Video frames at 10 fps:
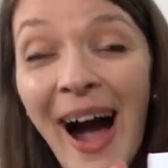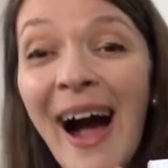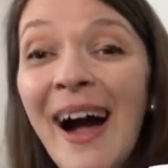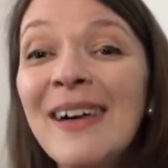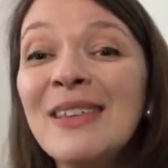
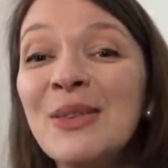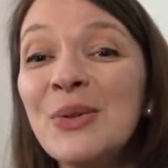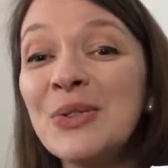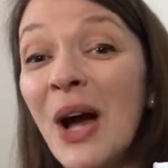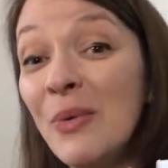I
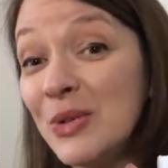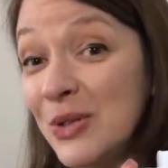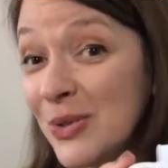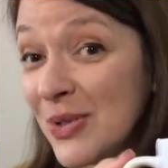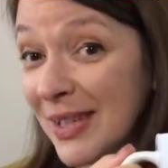thought I would
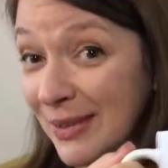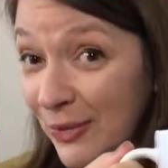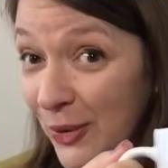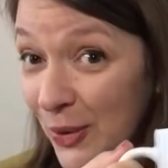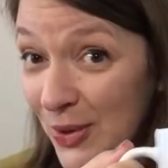use it
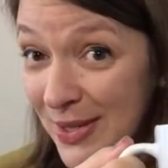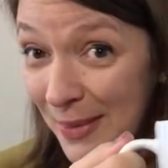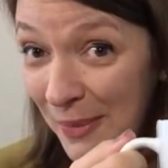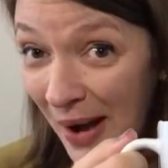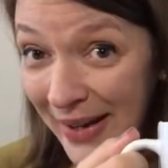for
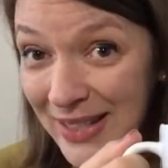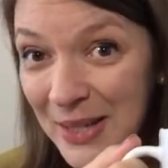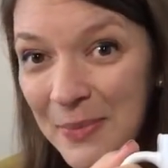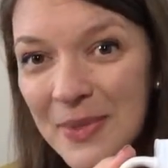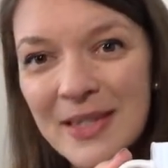some
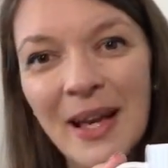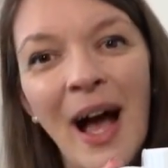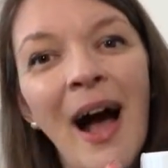items.